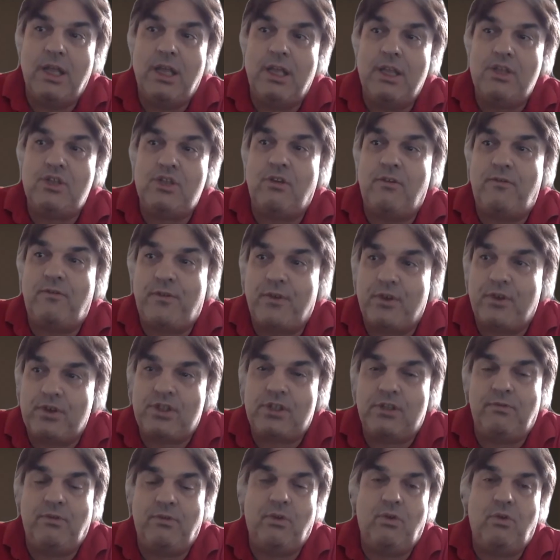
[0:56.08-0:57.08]
So
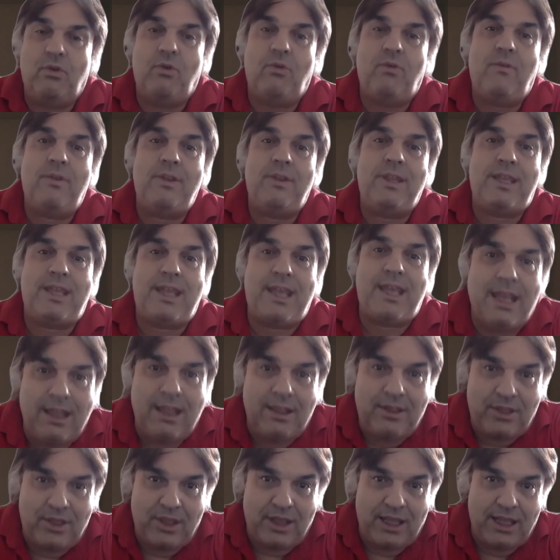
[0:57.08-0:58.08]
first of all, the key
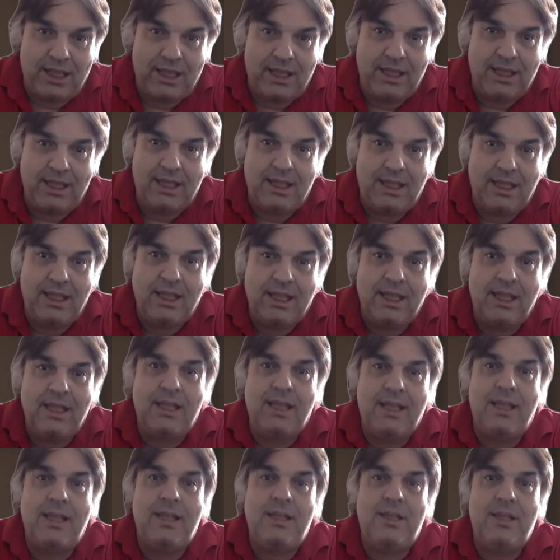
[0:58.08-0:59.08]
thing
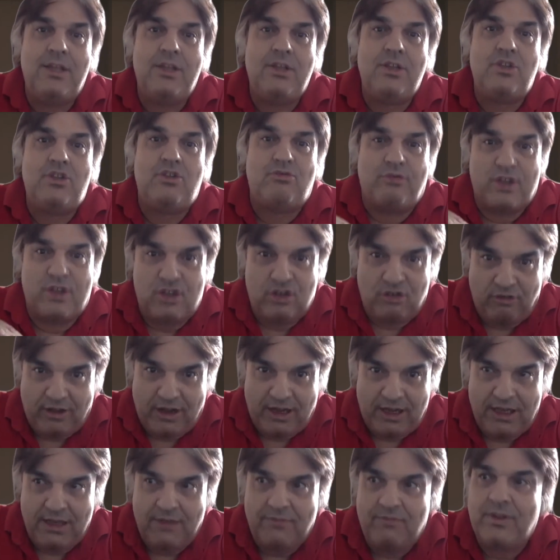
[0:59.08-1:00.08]
to
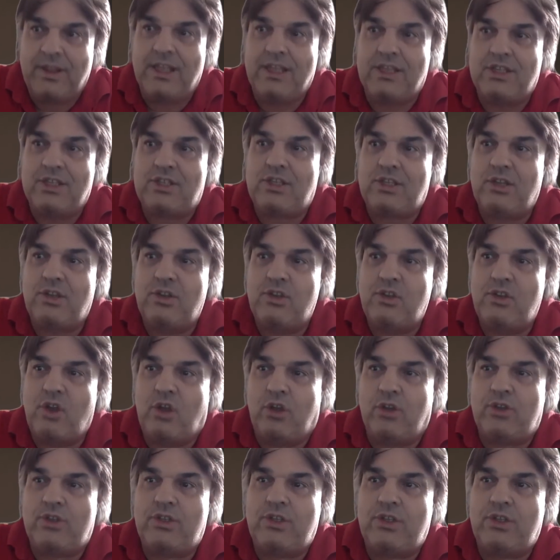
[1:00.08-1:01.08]
reiterate is not